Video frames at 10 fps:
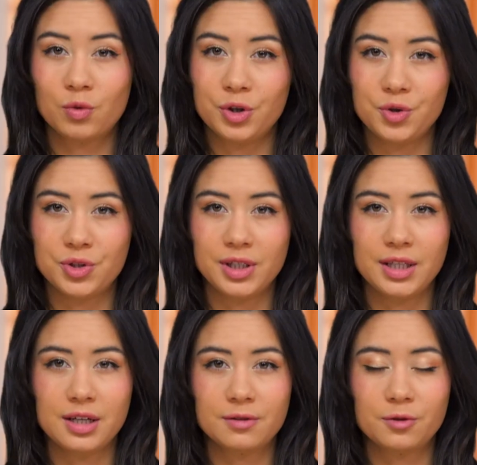reducing
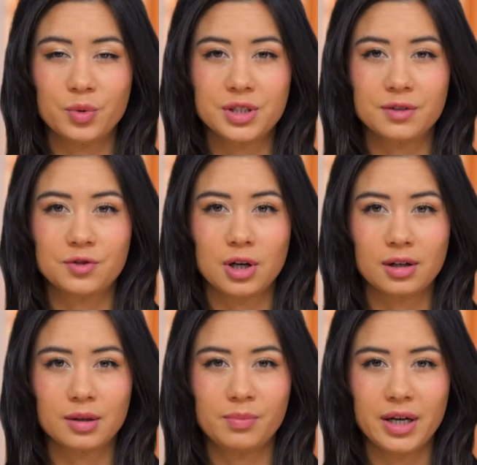the influence of
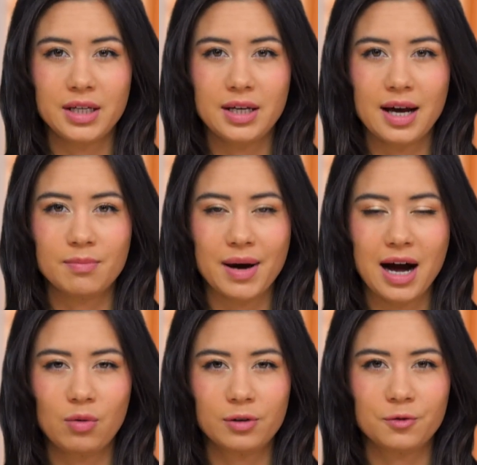dark money and
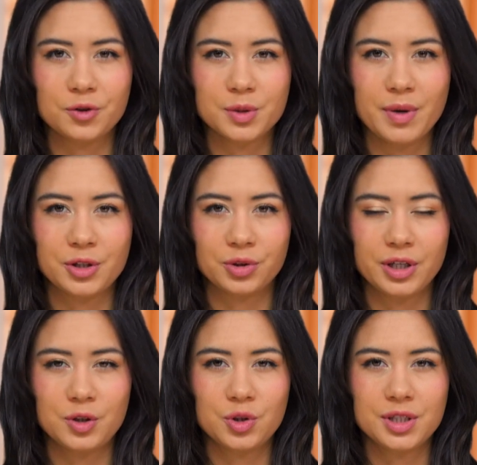powerful special
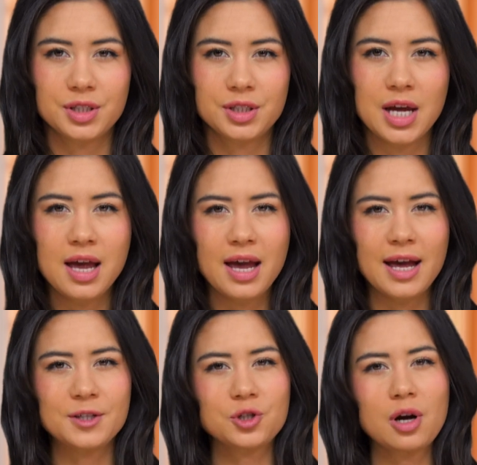interests,
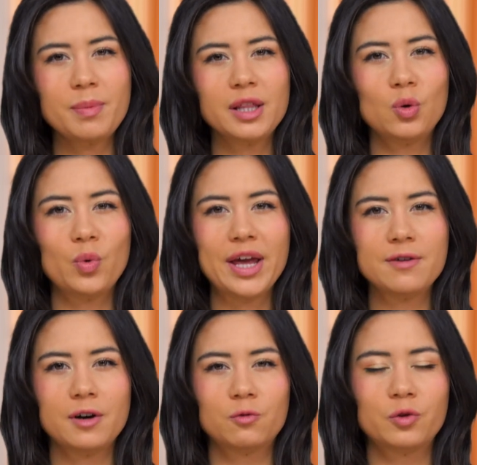and stopping the
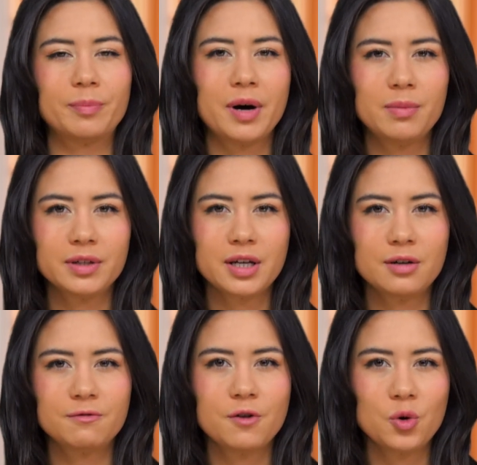wave of
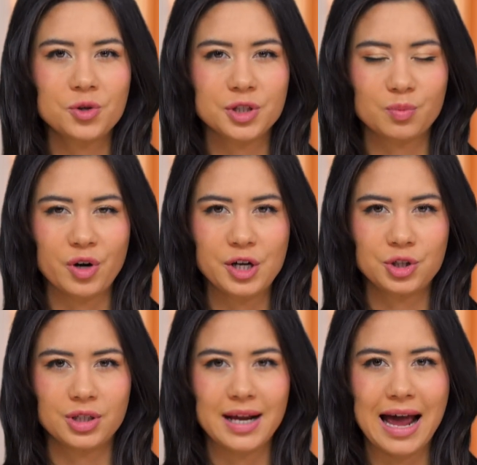Republican voter
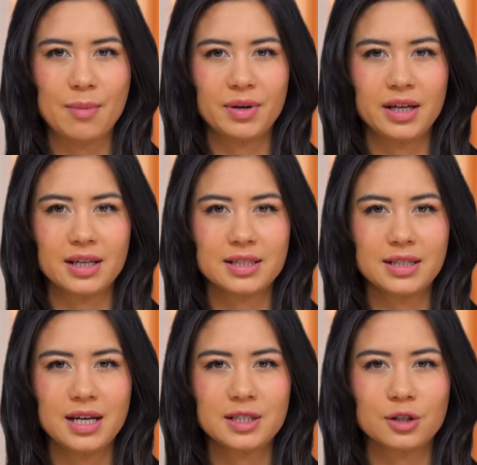suppression happening in
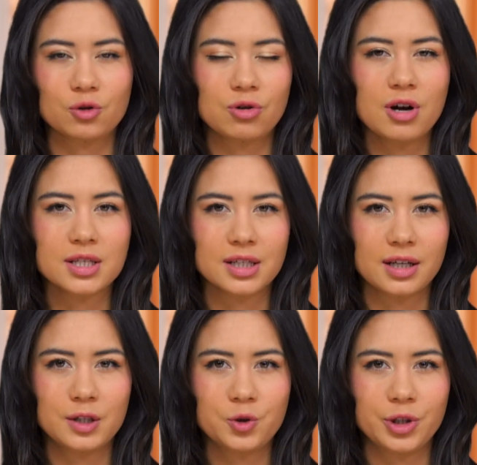states across the
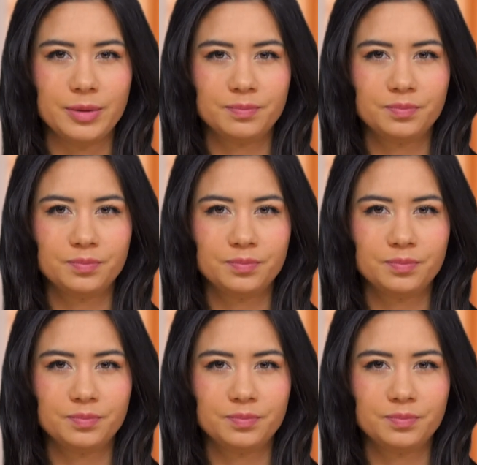country.